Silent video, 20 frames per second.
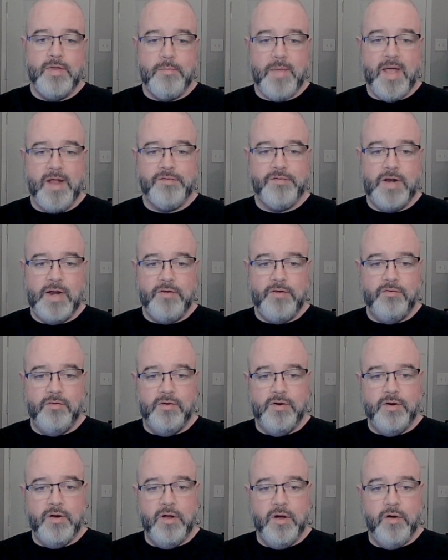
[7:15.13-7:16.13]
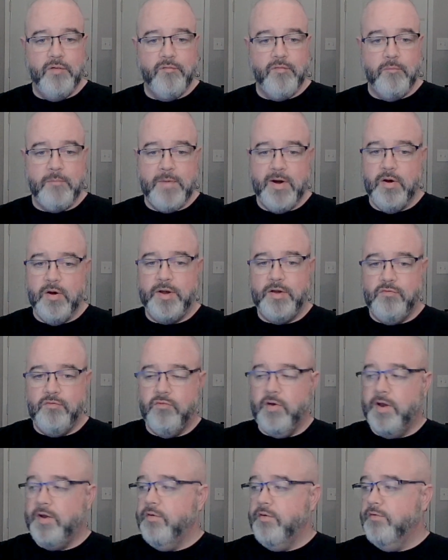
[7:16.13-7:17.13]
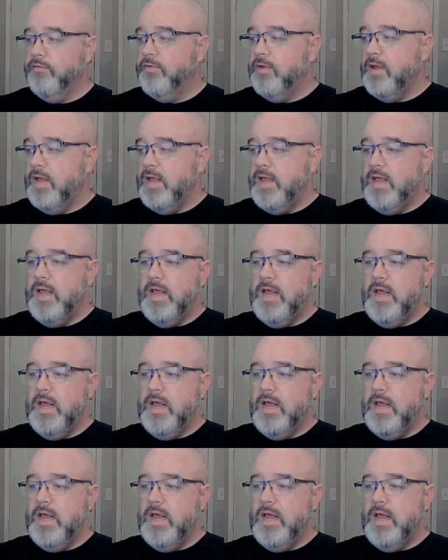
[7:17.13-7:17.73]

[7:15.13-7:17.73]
the imagination of American drinkers.